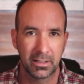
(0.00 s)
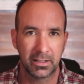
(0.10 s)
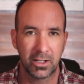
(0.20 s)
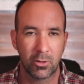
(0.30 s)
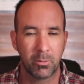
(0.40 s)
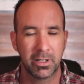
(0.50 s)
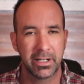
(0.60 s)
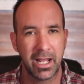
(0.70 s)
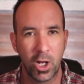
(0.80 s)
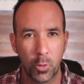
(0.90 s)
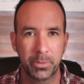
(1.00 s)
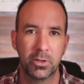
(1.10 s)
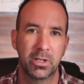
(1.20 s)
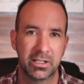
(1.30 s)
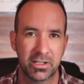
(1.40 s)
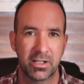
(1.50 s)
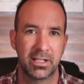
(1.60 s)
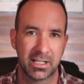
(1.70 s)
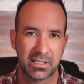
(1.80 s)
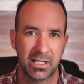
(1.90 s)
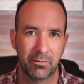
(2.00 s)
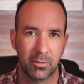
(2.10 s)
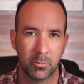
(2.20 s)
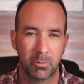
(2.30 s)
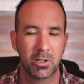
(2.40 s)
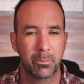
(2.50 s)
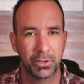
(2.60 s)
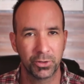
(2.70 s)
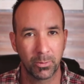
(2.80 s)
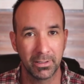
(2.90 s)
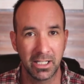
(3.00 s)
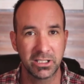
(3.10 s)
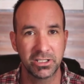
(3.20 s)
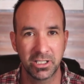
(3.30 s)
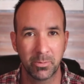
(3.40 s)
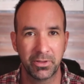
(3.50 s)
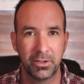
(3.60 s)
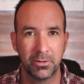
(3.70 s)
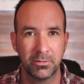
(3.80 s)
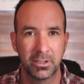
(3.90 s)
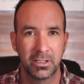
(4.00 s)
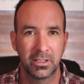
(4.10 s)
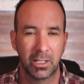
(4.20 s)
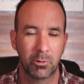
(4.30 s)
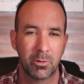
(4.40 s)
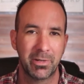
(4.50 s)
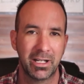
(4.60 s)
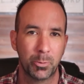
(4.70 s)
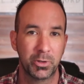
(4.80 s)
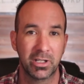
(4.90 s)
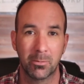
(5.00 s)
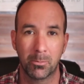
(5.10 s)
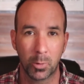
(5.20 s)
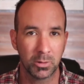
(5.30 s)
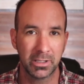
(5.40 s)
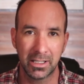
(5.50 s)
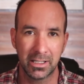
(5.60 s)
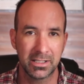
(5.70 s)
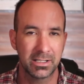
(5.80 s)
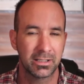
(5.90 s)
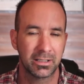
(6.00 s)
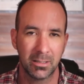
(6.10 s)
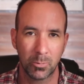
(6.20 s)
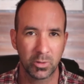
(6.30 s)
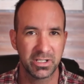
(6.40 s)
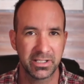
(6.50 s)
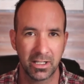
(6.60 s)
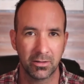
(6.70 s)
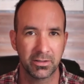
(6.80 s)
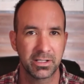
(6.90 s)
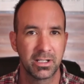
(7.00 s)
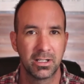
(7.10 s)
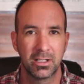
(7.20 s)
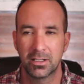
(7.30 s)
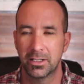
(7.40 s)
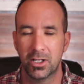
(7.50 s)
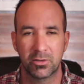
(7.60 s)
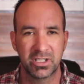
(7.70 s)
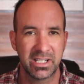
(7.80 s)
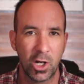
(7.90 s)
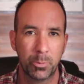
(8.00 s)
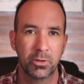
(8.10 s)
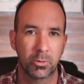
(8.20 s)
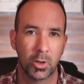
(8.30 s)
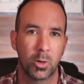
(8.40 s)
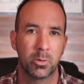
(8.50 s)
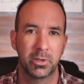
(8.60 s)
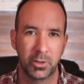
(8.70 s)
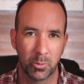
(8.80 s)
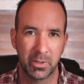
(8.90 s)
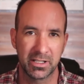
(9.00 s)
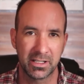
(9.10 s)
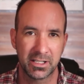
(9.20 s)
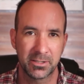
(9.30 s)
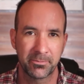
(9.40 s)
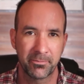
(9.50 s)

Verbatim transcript: You know, we want to help you get to the next level. We want to build a relationship with you. We want to help you get more leads, get more sales, you know, and just help you grow your business.